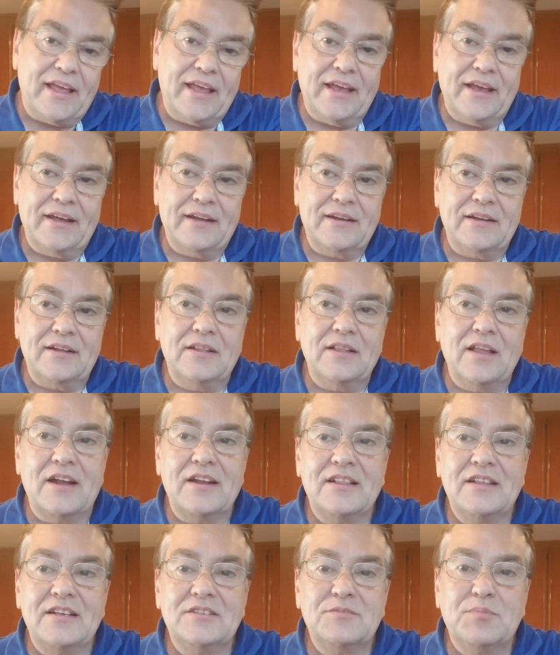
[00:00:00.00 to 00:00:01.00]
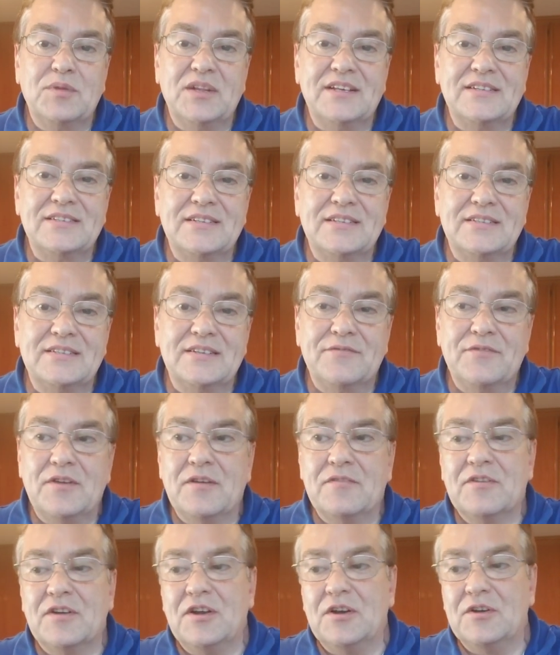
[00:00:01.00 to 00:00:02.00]
And a lot of these places, if
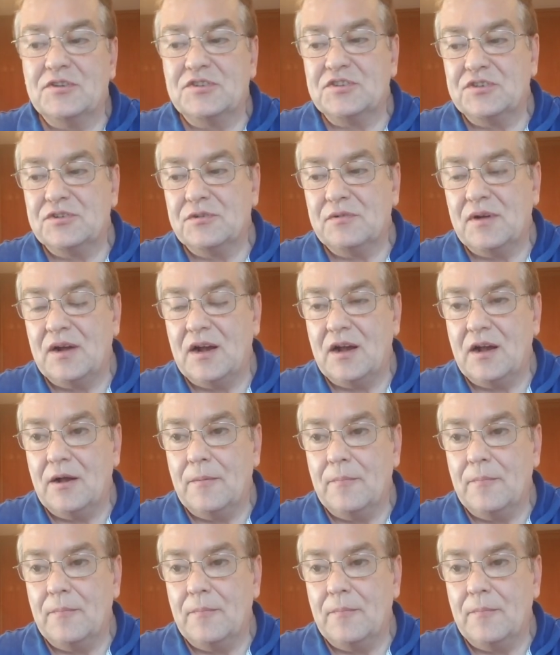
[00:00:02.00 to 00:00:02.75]
you ever go to,